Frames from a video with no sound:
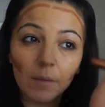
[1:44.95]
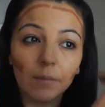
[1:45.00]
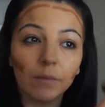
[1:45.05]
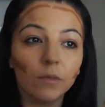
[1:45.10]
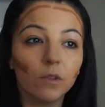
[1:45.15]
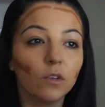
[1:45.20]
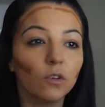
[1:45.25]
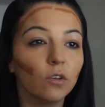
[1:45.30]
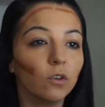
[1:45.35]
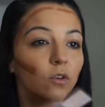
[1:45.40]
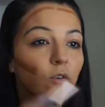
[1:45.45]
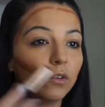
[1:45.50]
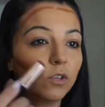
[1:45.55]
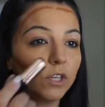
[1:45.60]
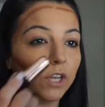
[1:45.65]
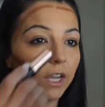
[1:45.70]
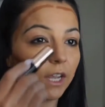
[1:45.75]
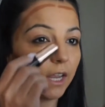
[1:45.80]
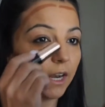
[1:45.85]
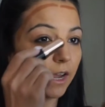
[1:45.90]
so you should go
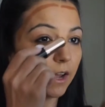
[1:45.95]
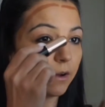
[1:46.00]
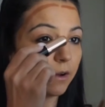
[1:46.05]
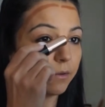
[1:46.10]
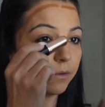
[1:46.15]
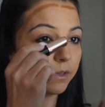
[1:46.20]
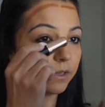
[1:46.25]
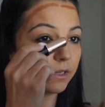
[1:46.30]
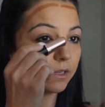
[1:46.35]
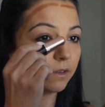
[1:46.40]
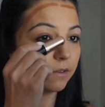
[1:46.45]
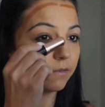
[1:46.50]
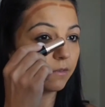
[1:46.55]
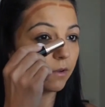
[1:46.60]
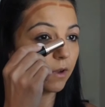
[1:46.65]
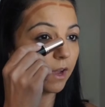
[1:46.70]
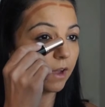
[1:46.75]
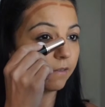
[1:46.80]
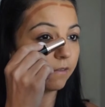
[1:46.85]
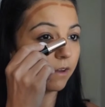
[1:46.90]
check it out if you
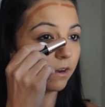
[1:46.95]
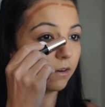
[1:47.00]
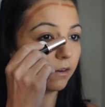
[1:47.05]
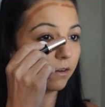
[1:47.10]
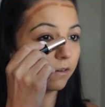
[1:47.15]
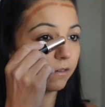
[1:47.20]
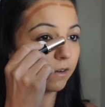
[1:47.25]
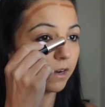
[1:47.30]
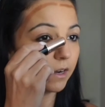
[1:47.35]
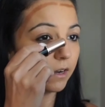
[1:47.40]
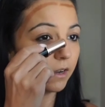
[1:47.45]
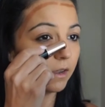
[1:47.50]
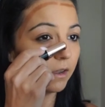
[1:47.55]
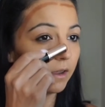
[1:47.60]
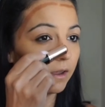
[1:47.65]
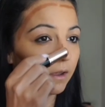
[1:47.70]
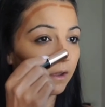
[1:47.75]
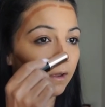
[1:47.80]
haven't already.